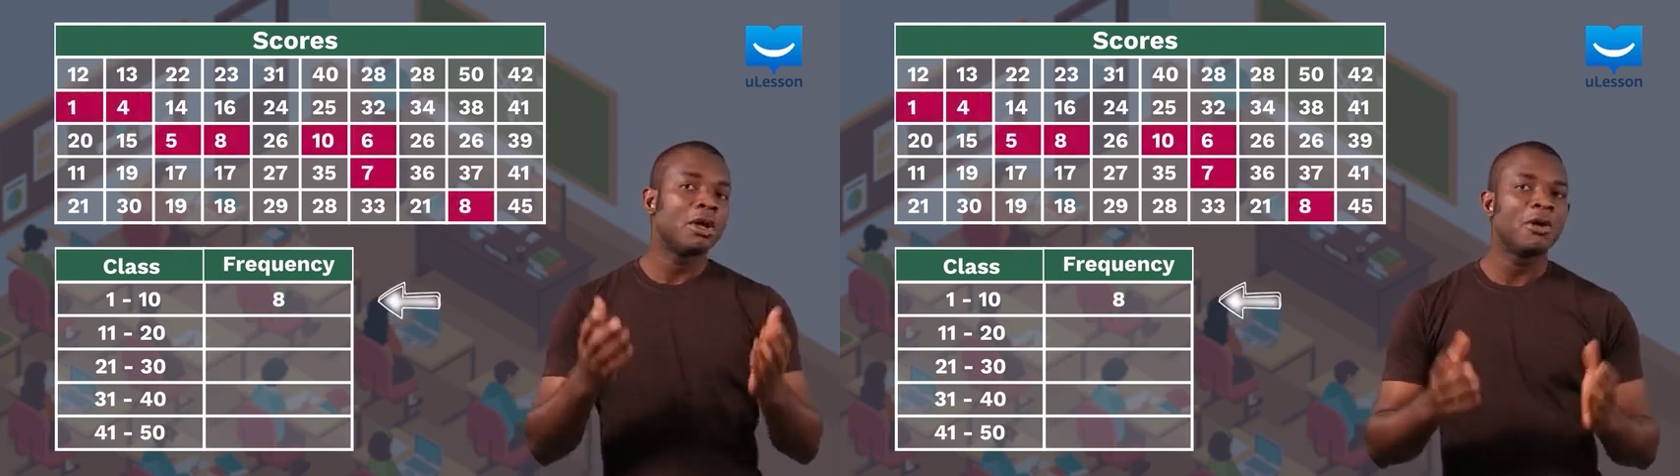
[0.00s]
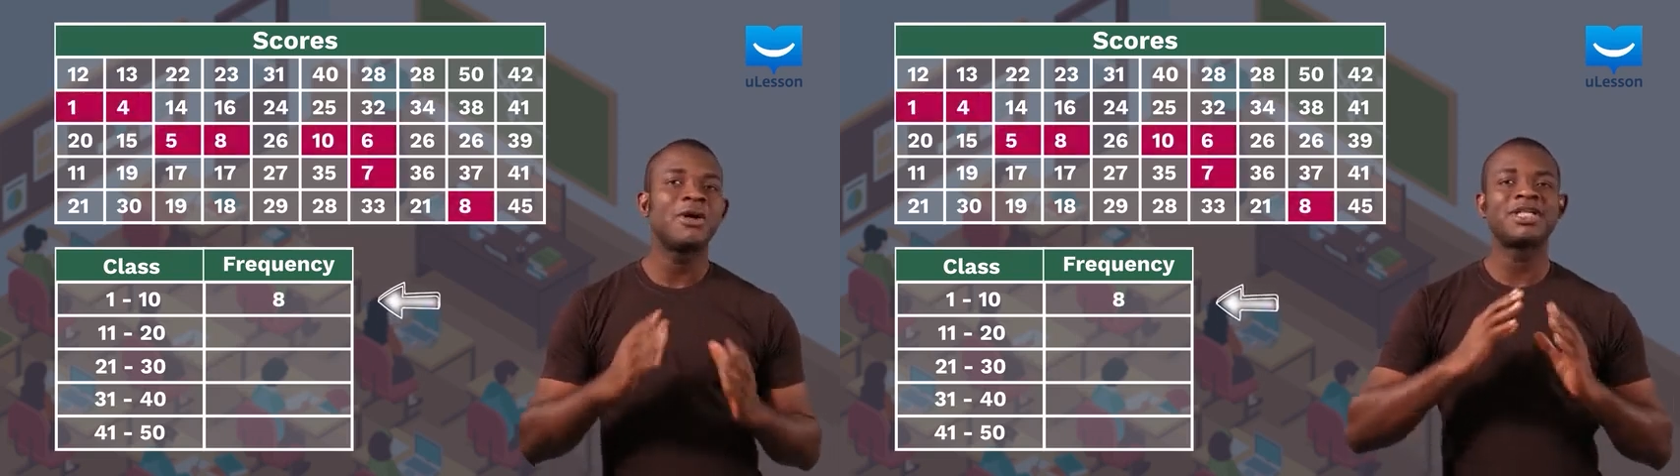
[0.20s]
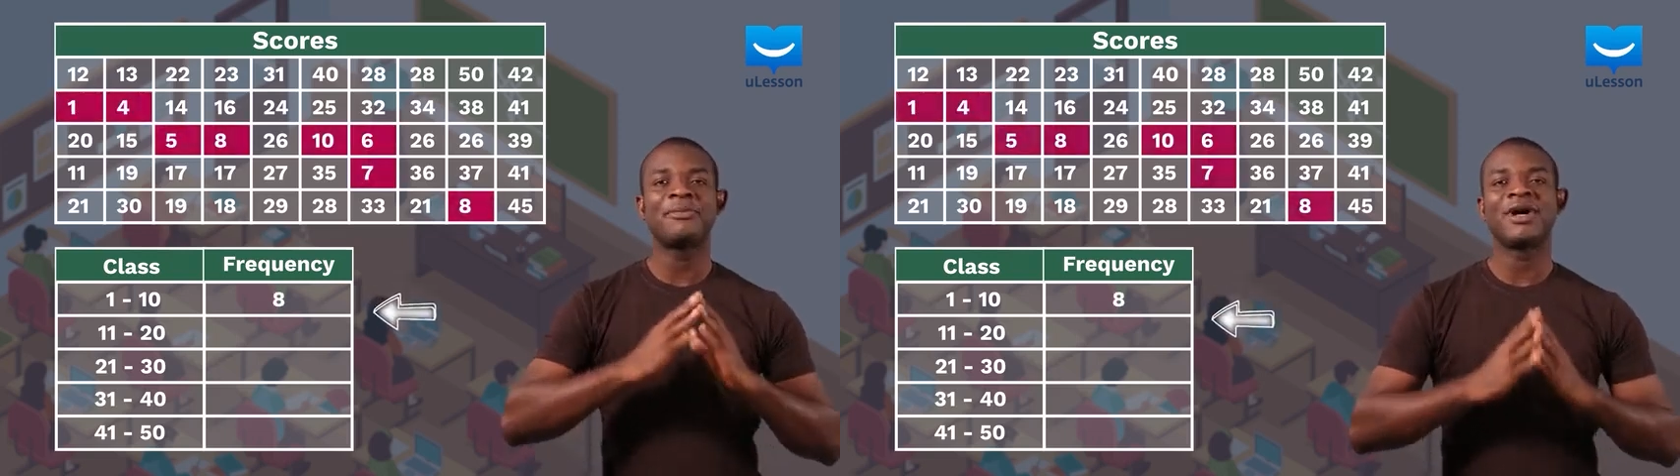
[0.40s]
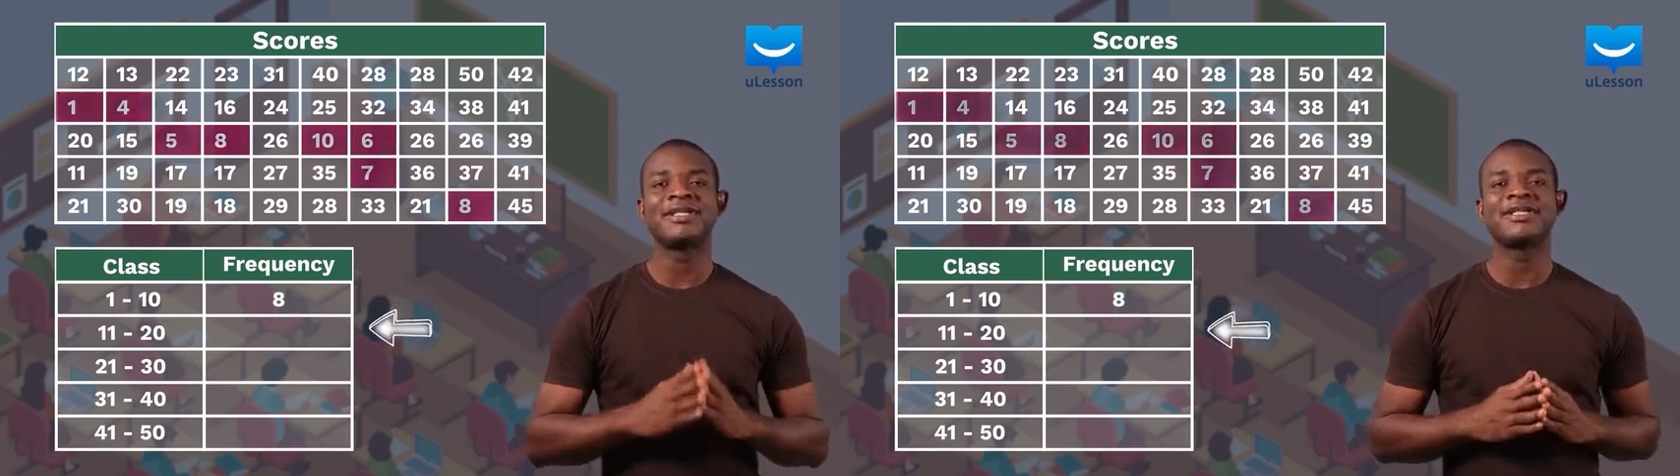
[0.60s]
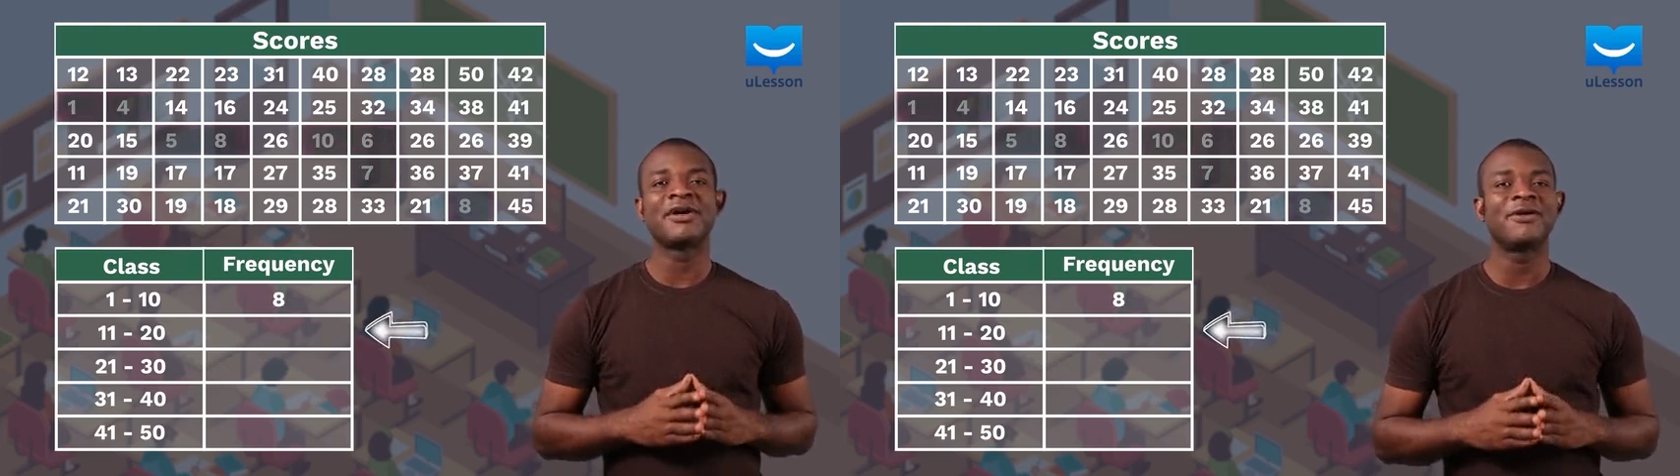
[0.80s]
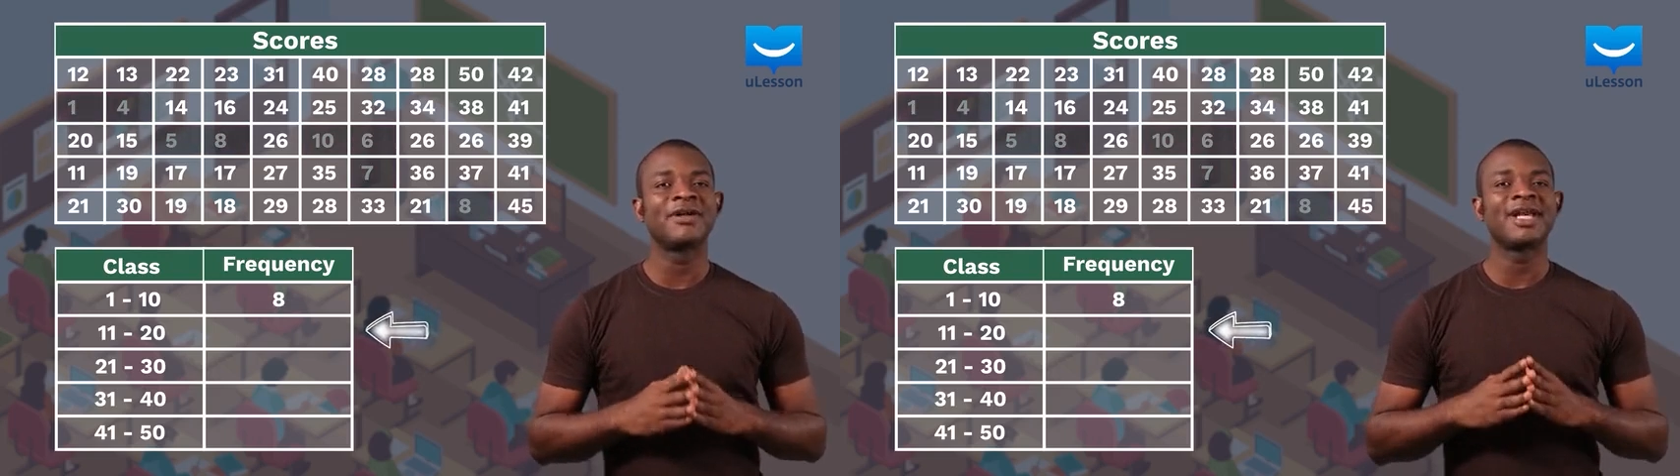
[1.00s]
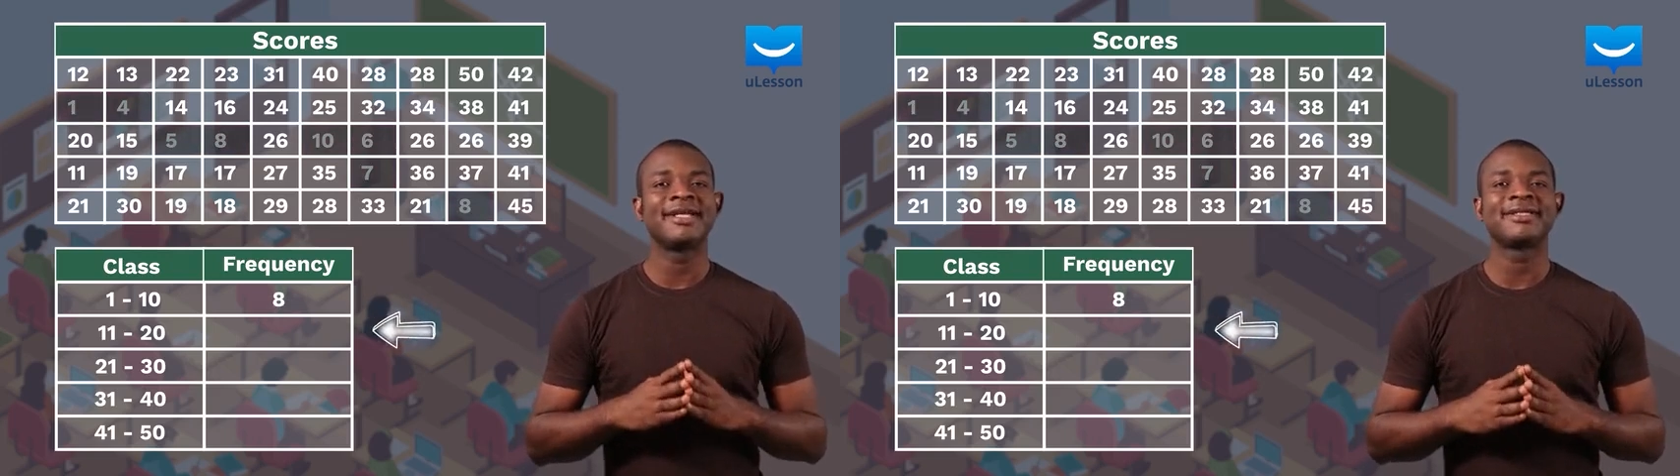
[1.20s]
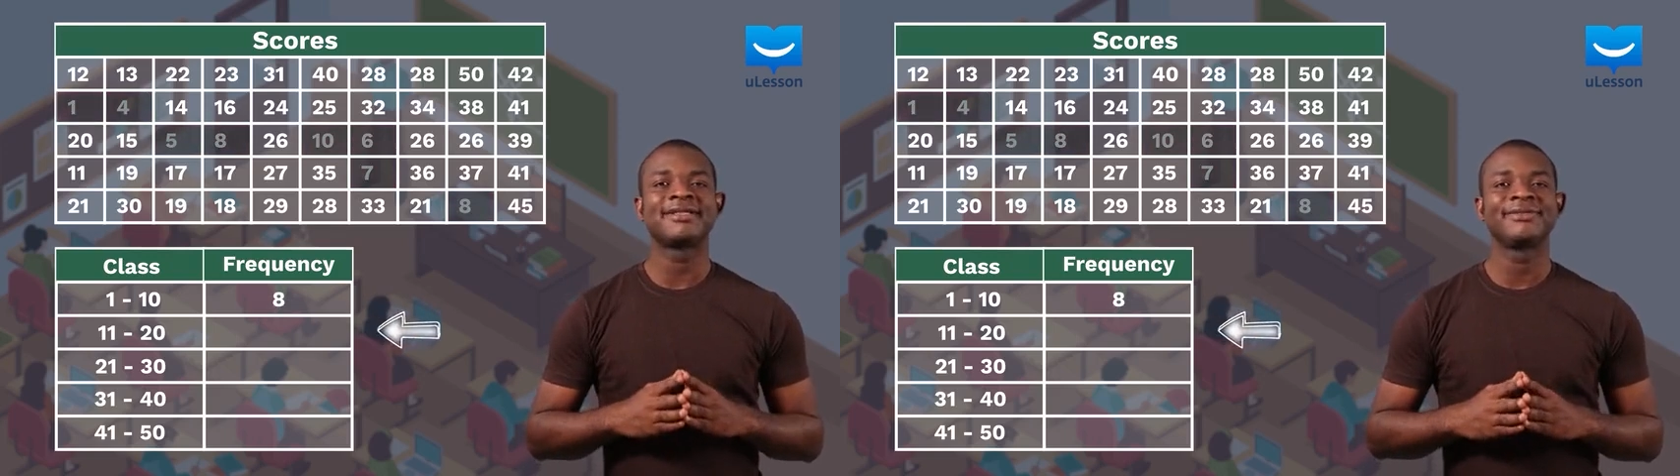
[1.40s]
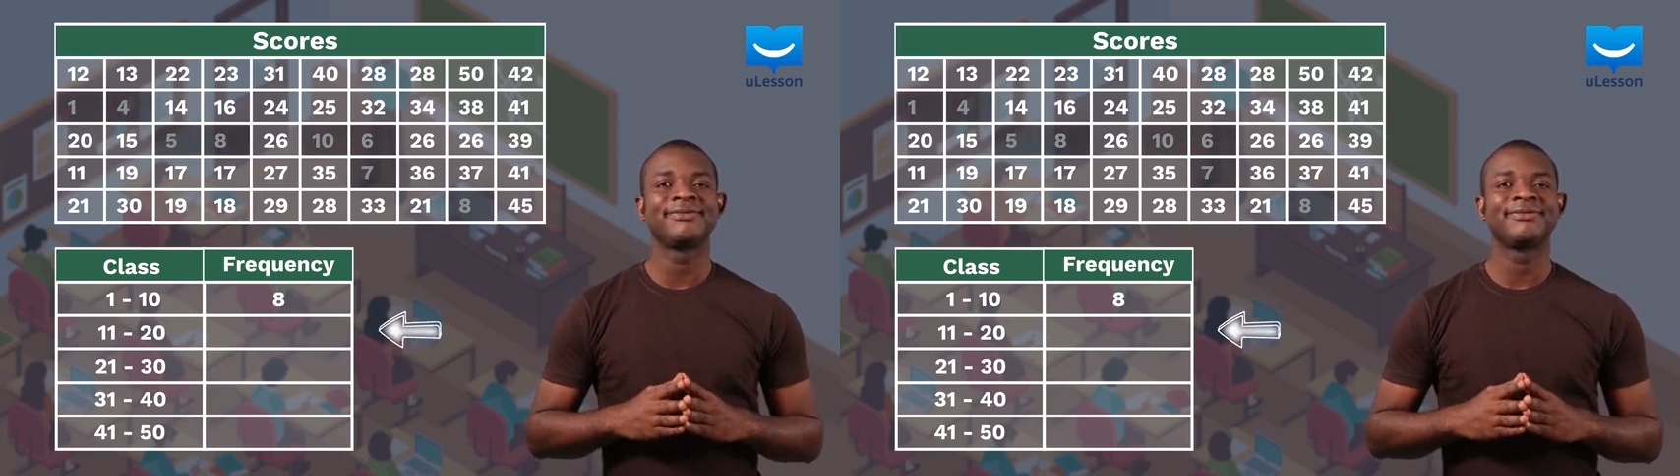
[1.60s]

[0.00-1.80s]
What about the second class?